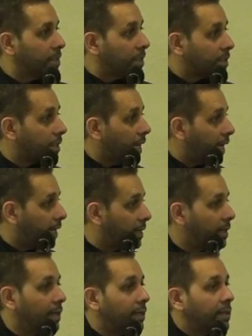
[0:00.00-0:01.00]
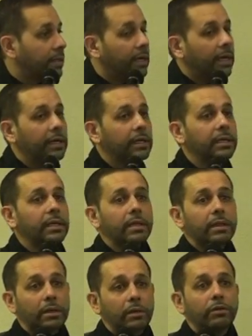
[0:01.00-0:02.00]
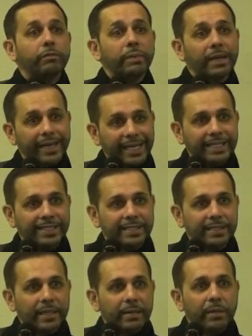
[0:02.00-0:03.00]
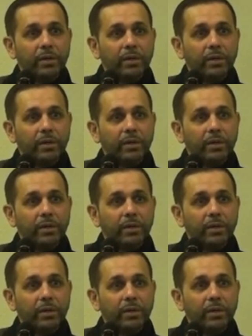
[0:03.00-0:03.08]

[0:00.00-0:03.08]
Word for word: Just like the throne of Bilqis.